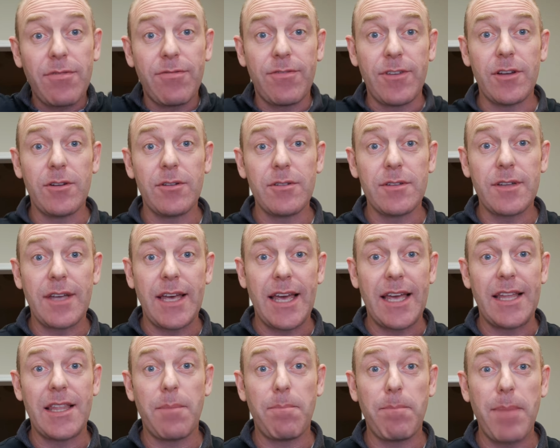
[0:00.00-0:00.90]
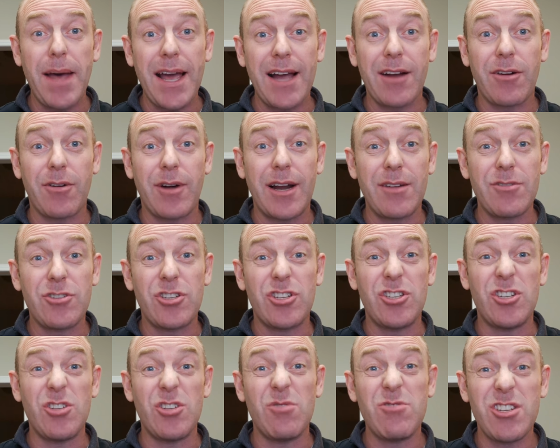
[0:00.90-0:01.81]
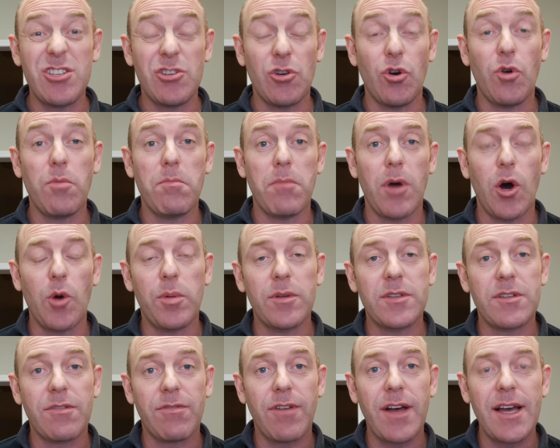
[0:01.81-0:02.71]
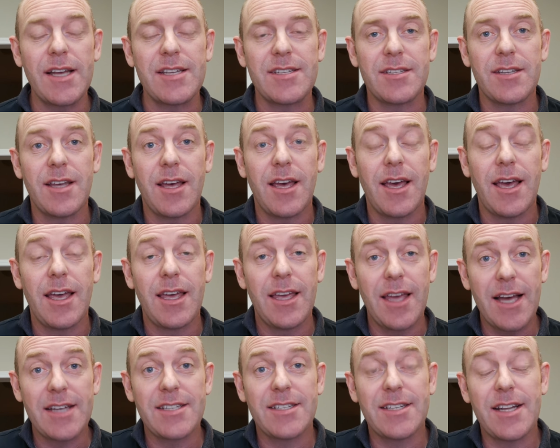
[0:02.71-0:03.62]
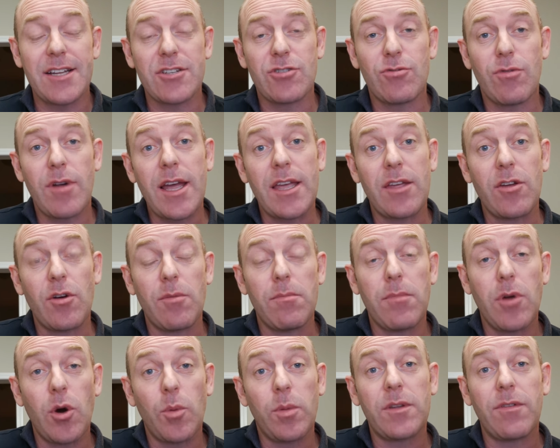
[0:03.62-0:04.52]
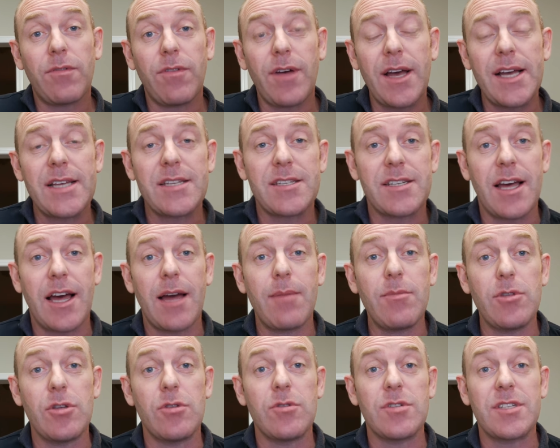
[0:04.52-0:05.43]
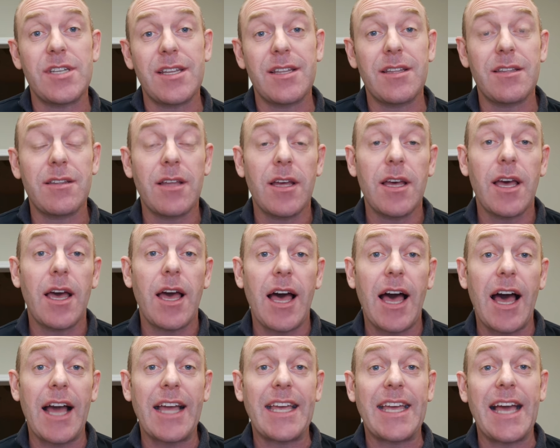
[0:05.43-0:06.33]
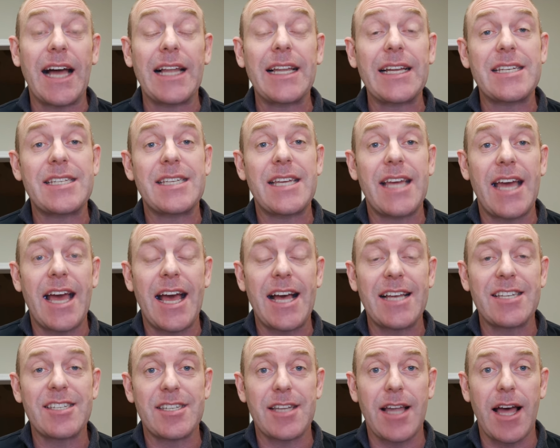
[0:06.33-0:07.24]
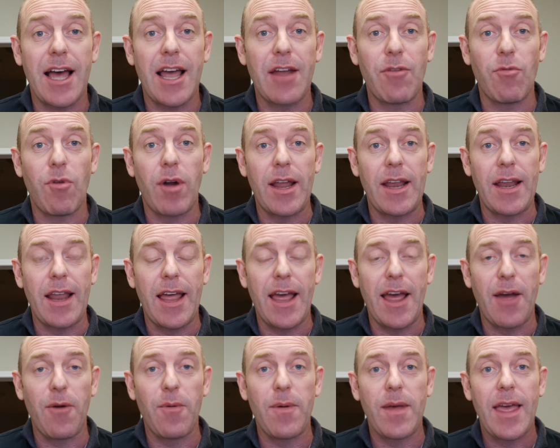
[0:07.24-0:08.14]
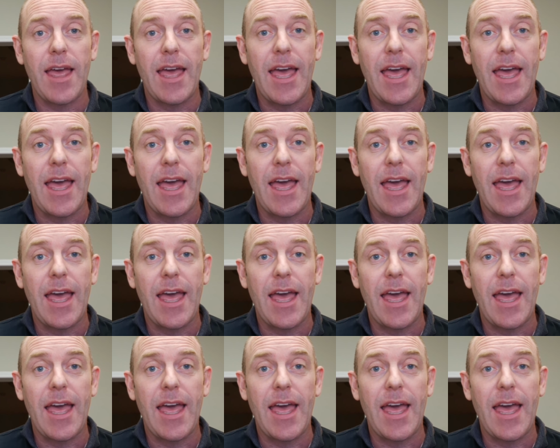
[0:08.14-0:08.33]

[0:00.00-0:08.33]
of field in the background using your mobile device. Yes, that's right, your mobile device. I'm using a Galaxy S9 right now,